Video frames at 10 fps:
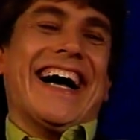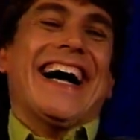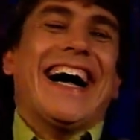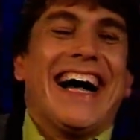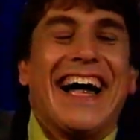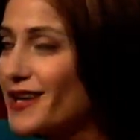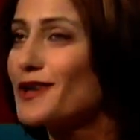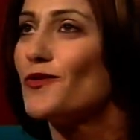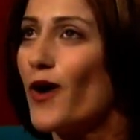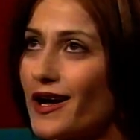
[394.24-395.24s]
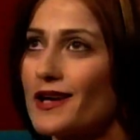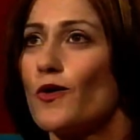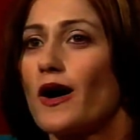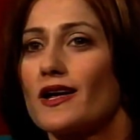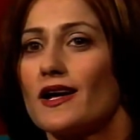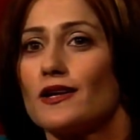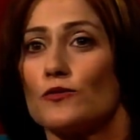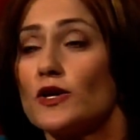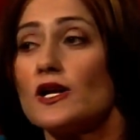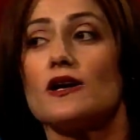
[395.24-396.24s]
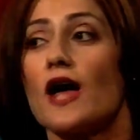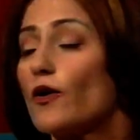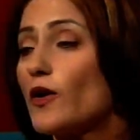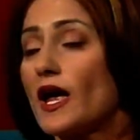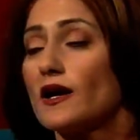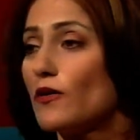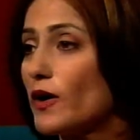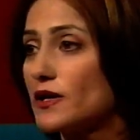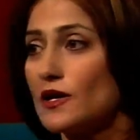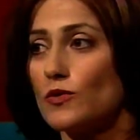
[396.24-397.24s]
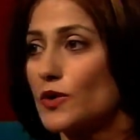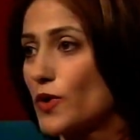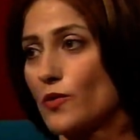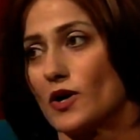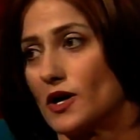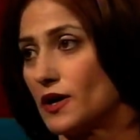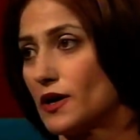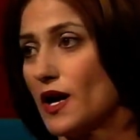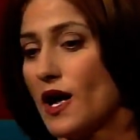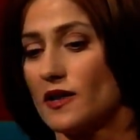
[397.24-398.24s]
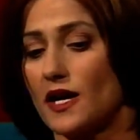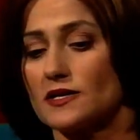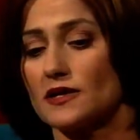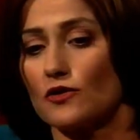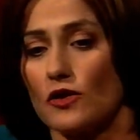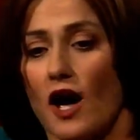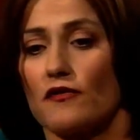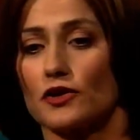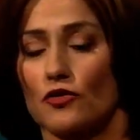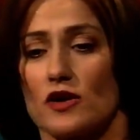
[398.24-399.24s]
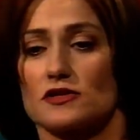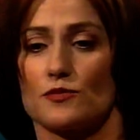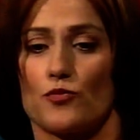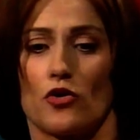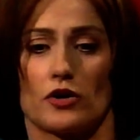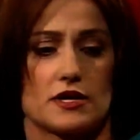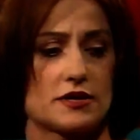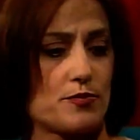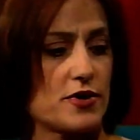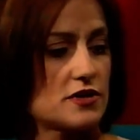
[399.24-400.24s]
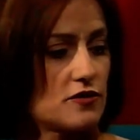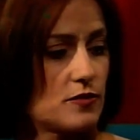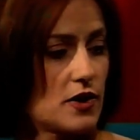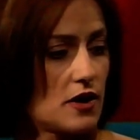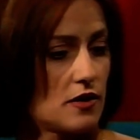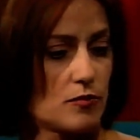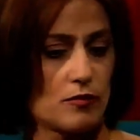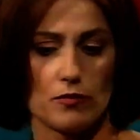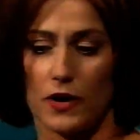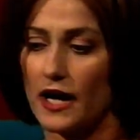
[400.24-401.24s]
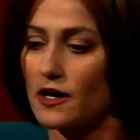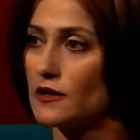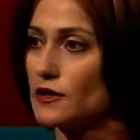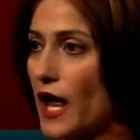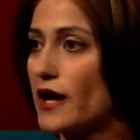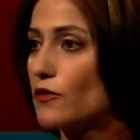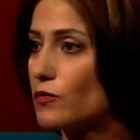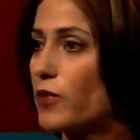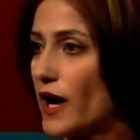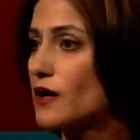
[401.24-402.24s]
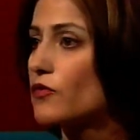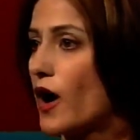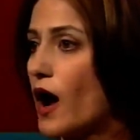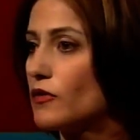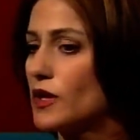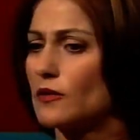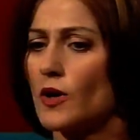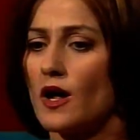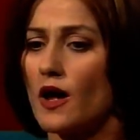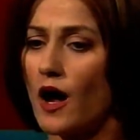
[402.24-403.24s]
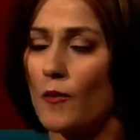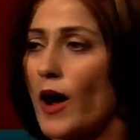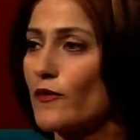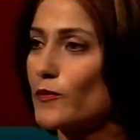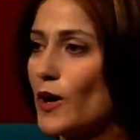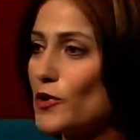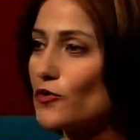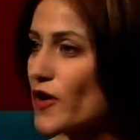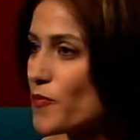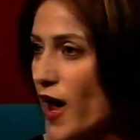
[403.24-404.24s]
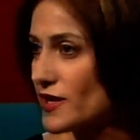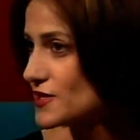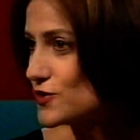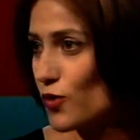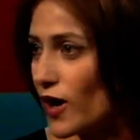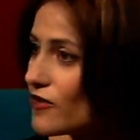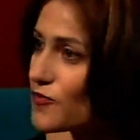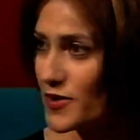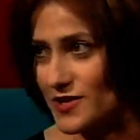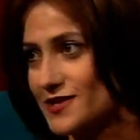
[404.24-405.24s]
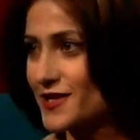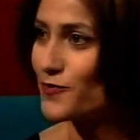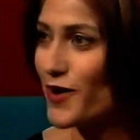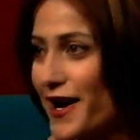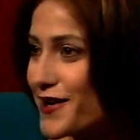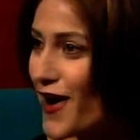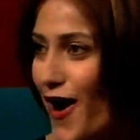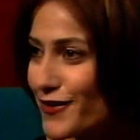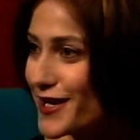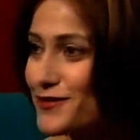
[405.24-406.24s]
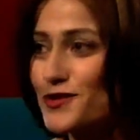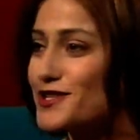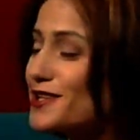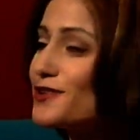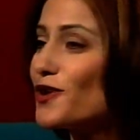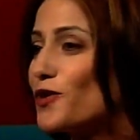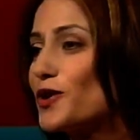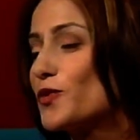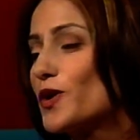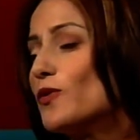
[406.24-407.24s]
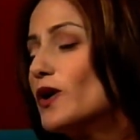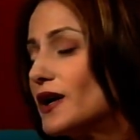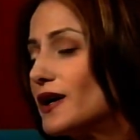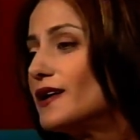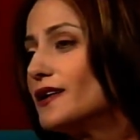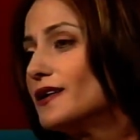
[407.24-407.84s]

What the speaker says: We were walking, and we had no idea where we were. They said that you have to cross the border. It's a piece of black ground, and I mean, we passed 12 pieces of black ground, and we still didn't know where we were.